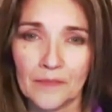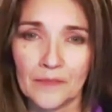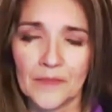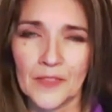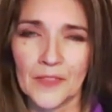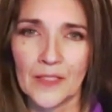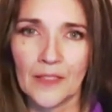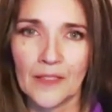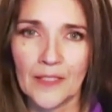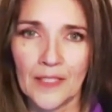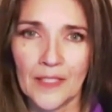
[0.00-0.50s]

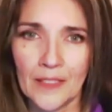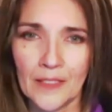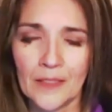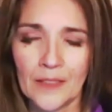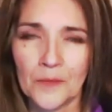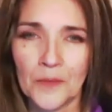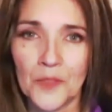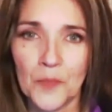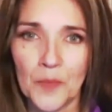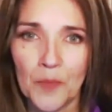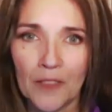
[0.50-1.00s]
and taking
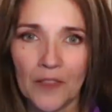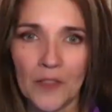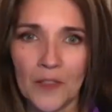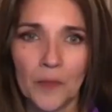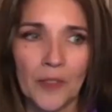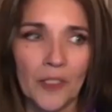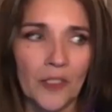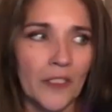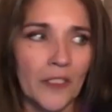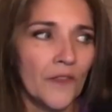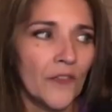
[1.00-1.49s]

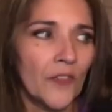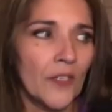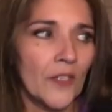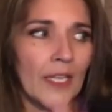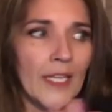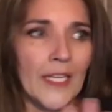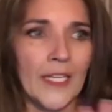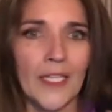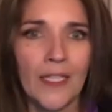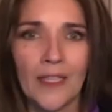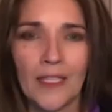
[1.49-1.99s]
responsibility for
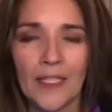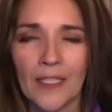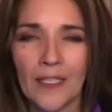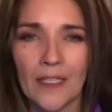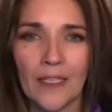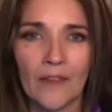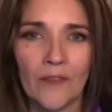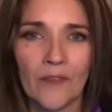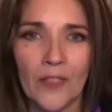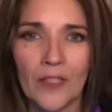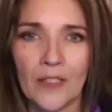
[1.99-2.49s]
anything and
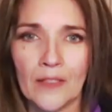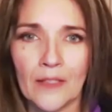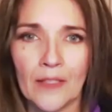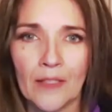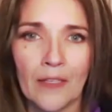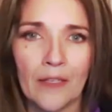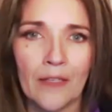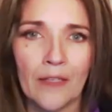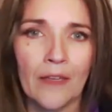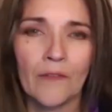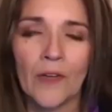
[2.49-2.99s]
everything that
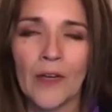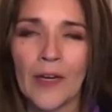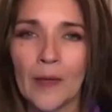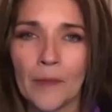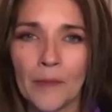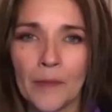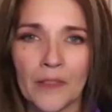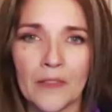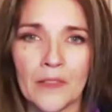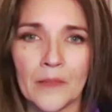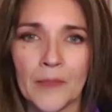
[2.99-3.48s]
had ever
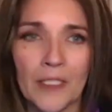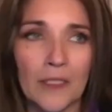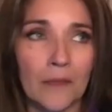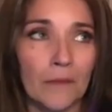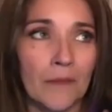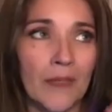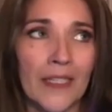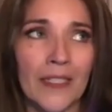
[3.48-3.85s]
happened to me in my